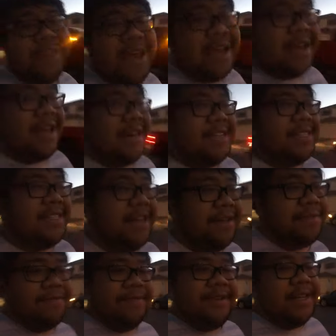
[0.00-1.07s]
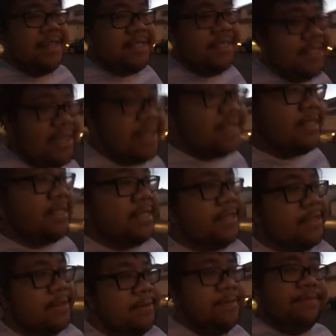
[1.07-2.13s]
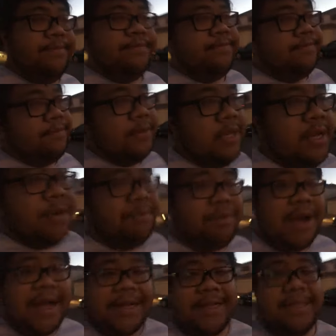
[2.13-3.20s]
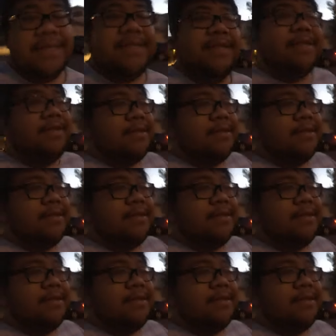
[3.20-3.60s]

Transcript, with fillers: that kind of stuff is just practice